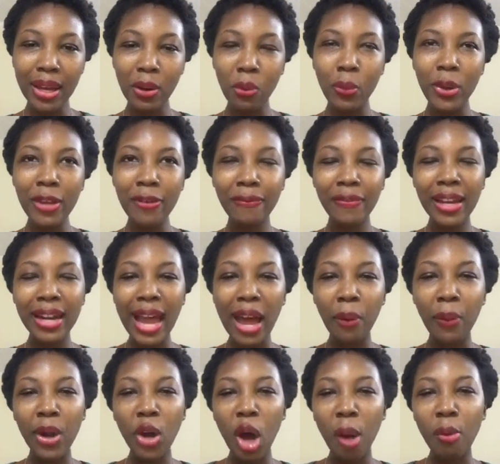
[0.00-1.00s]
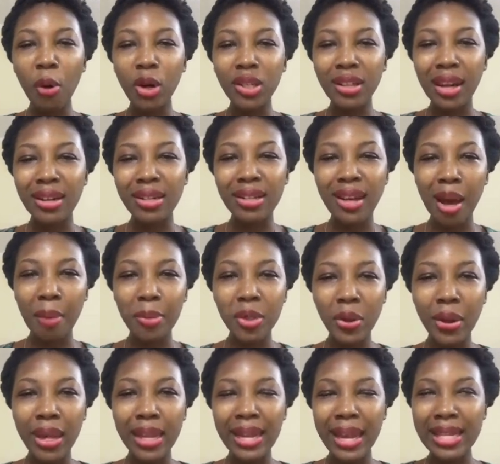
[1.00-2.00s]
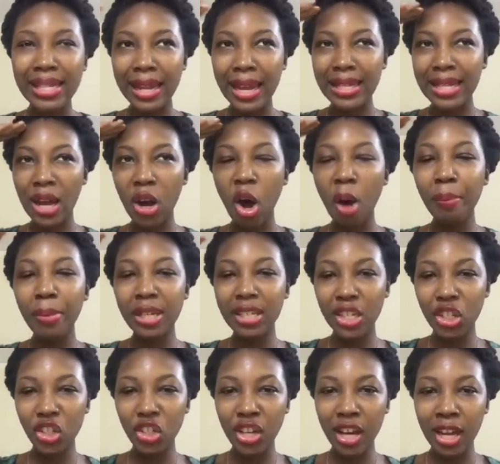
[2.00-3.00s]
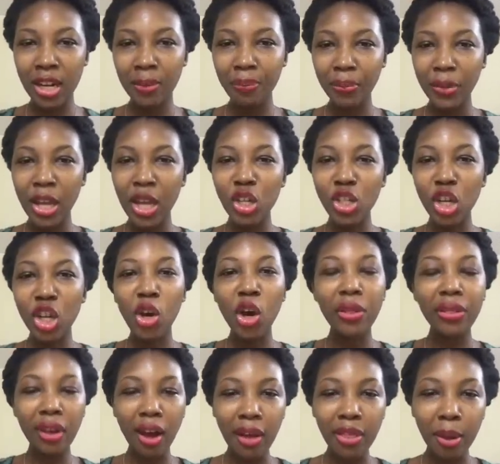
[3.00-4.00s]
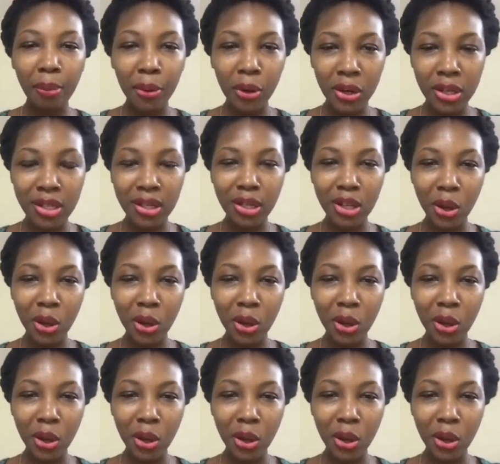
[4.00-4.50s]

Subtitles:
we feel like we come out on top. So it's a competition to cut the other person